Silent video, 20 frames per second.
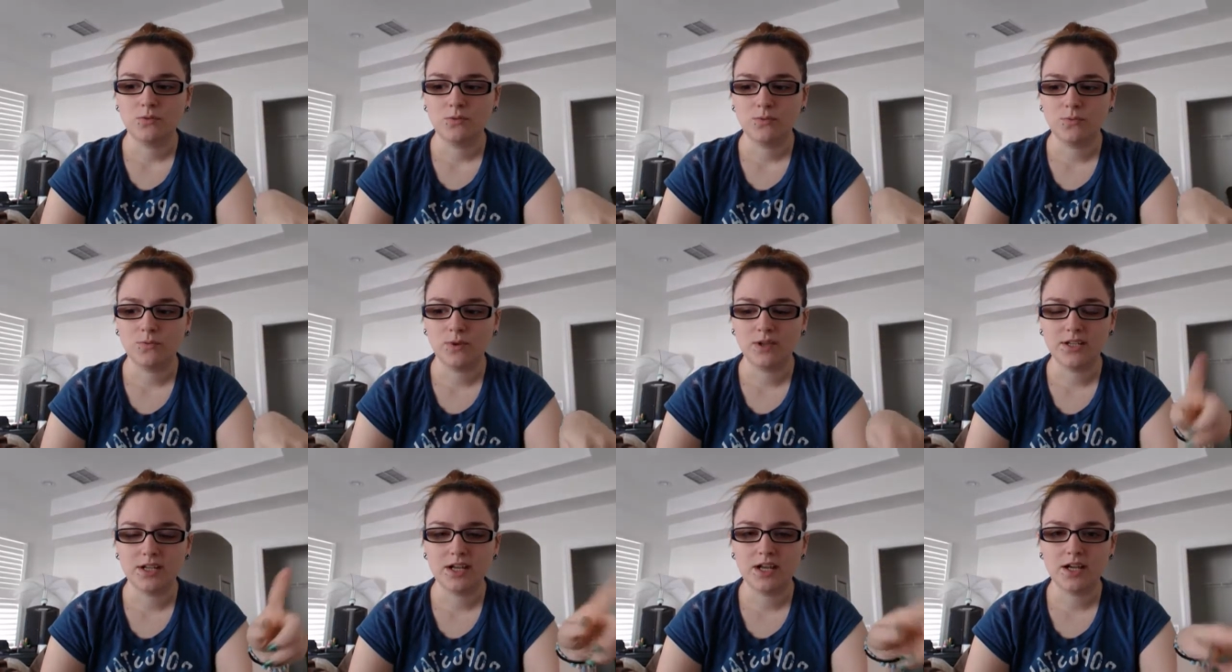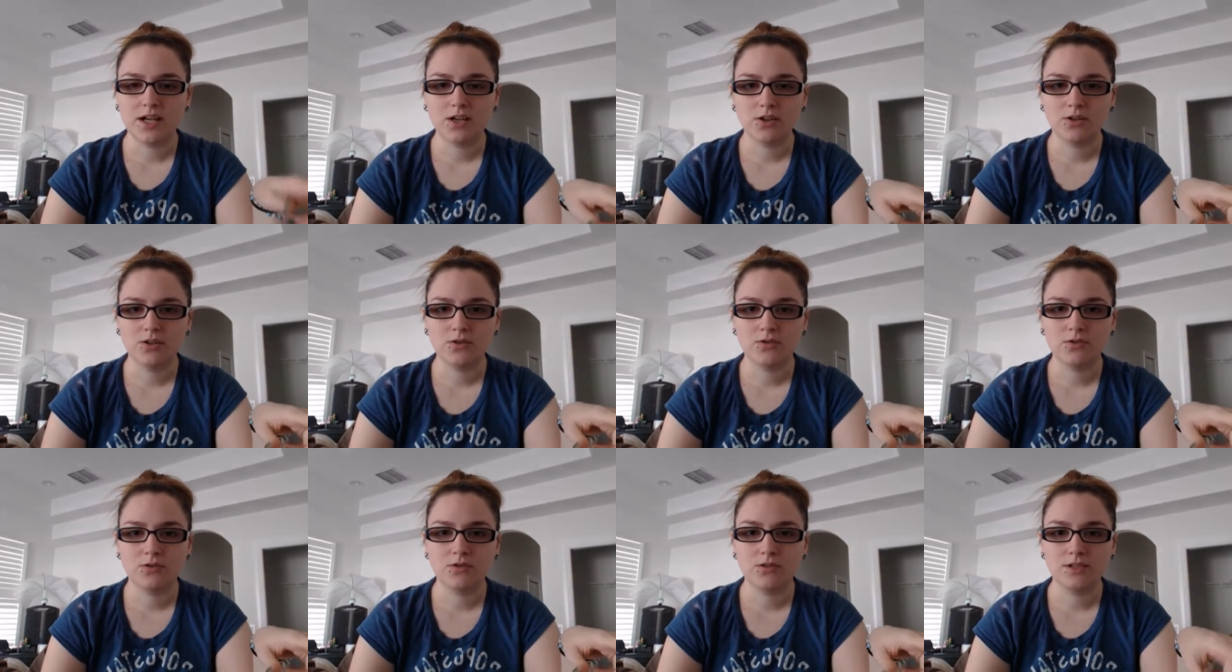one day I
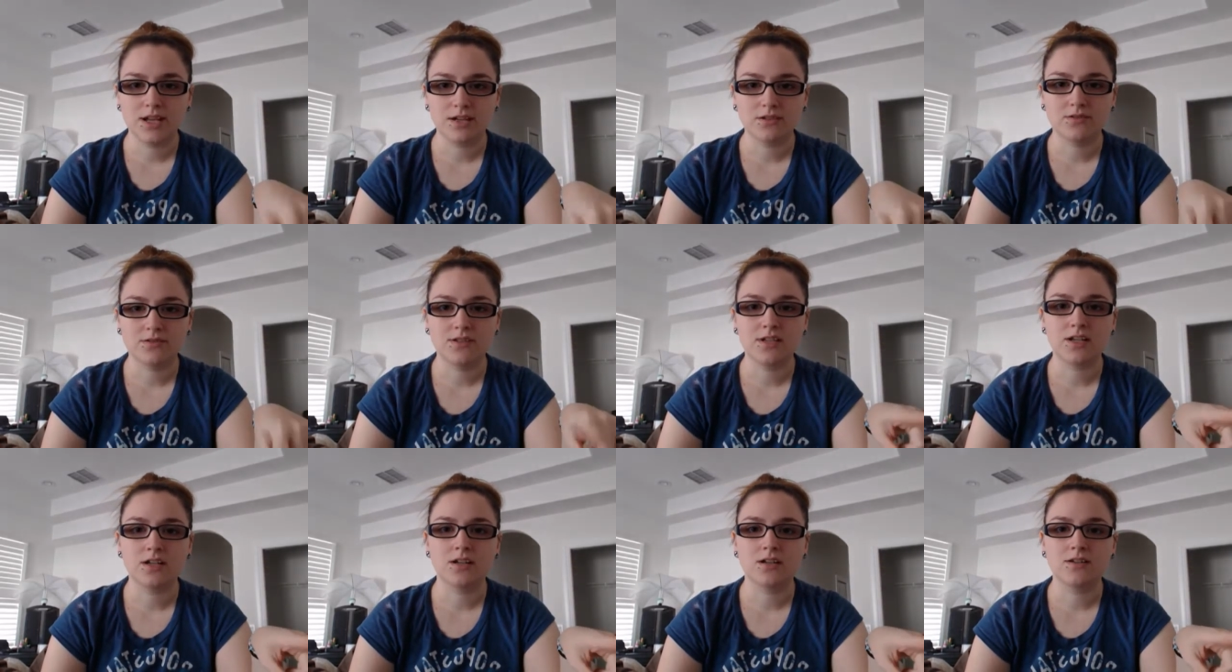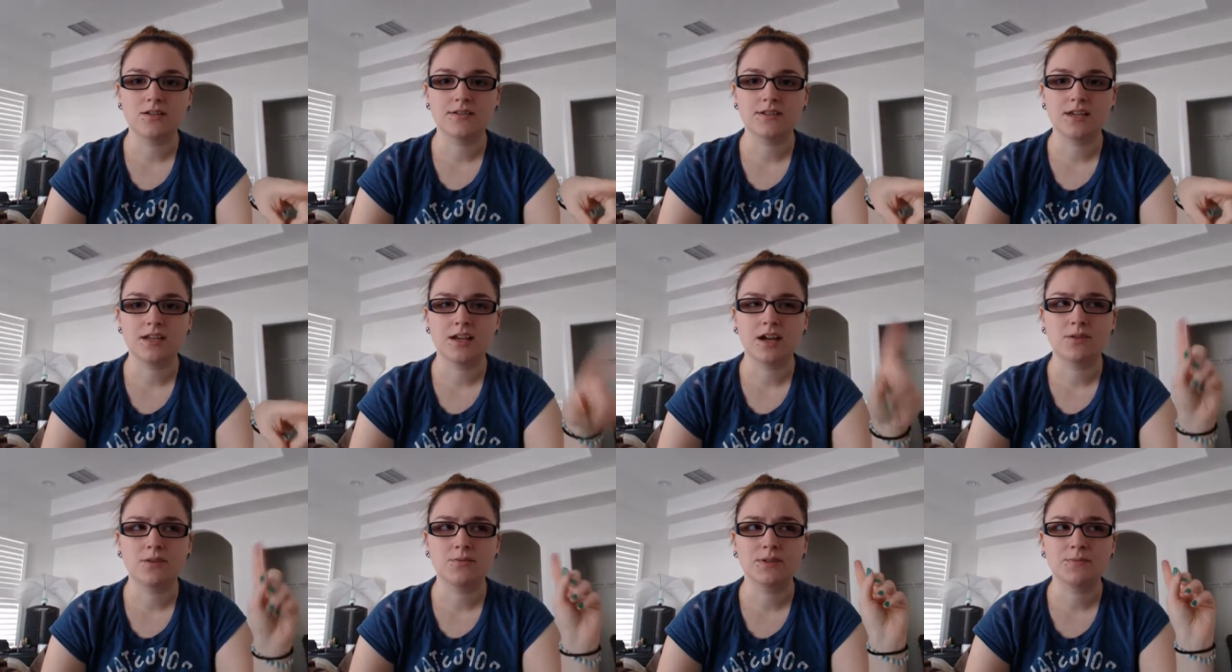go downstairs
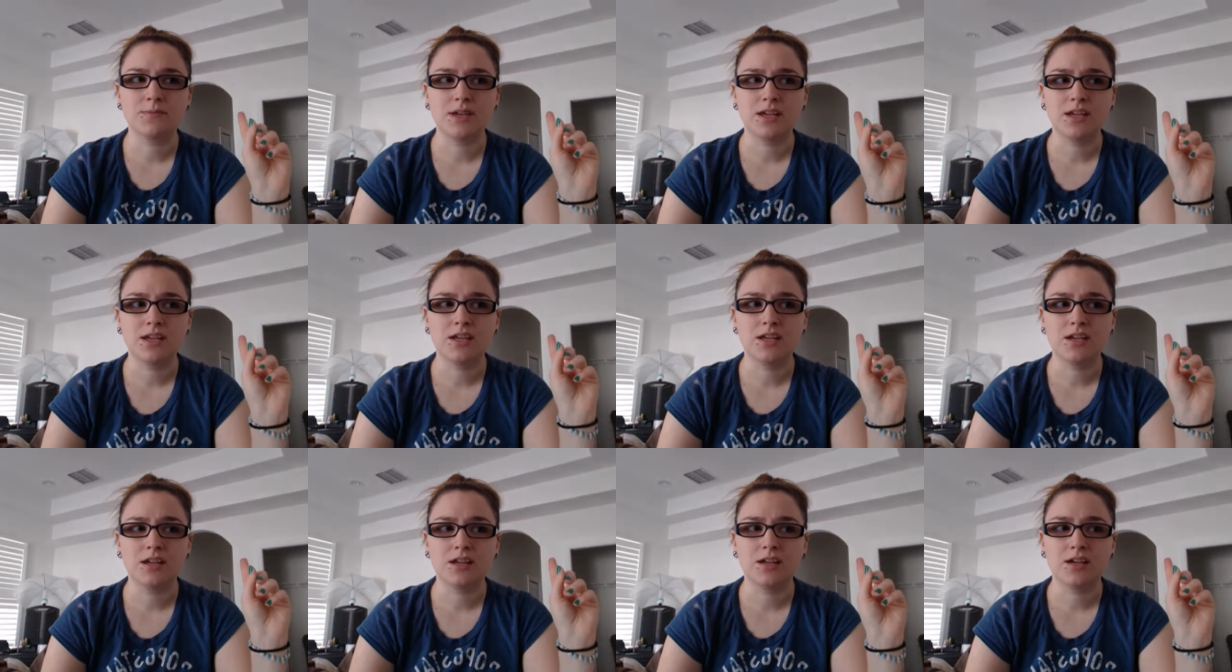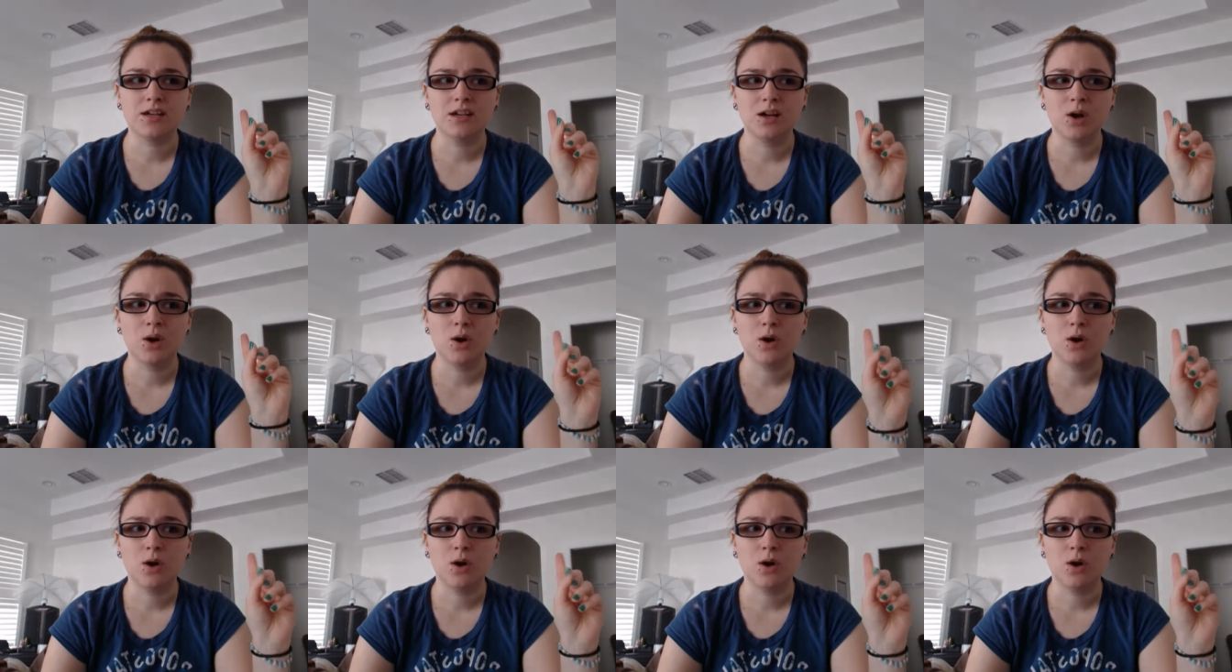and I was making